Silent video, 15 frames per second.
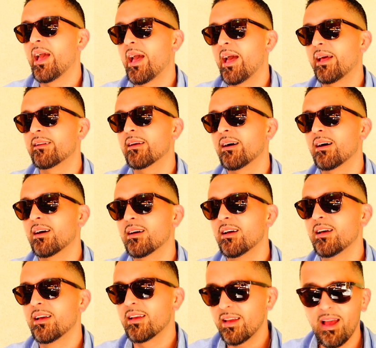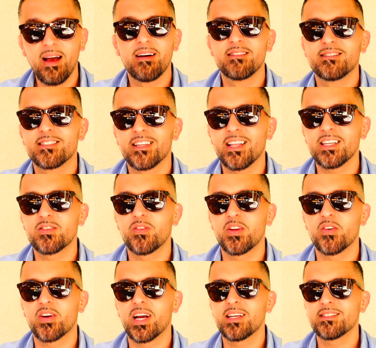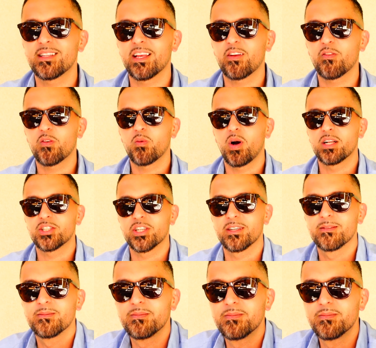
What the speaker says: And yeah, till next video, guys, thank you for watching.